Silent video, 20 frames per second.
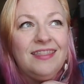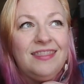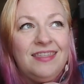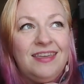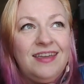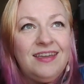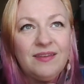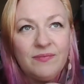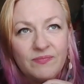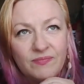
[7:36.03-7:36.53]
I
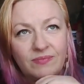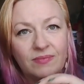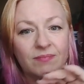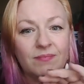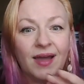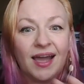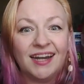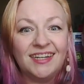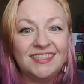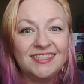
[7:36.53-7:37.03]
think
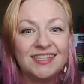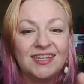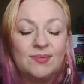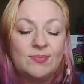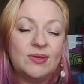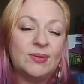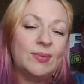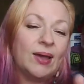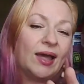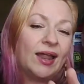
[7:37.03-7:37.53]
mine is
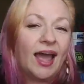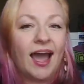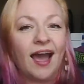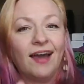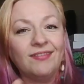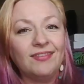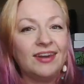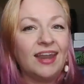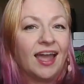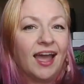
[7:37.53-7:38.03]
going to be about
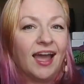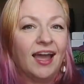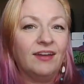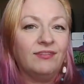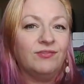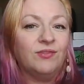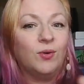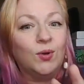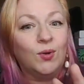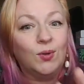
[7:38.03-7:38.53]
half and
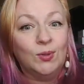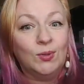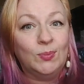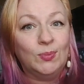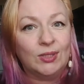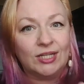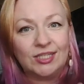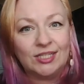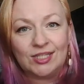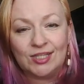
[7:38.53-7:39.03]
half,
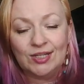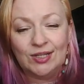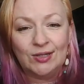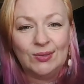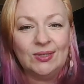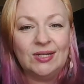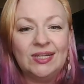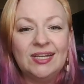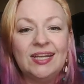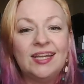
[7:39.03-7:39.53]
old plus
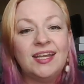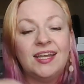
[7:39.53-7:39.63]
new.